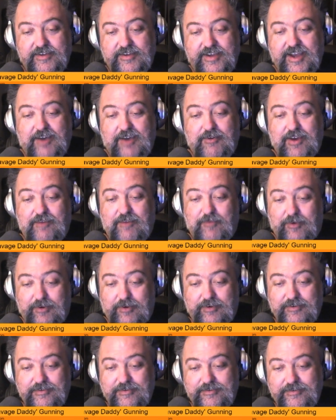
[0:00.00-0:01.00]

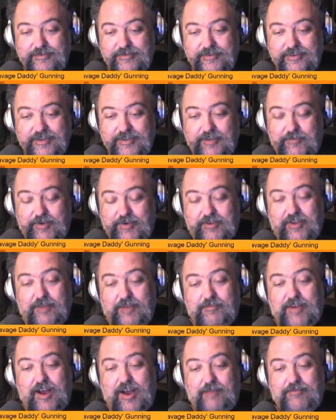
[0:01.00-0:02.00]
However, if a
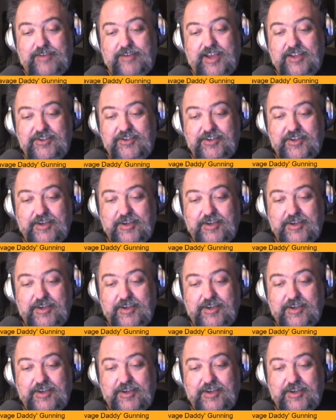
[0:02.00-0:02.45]
club complication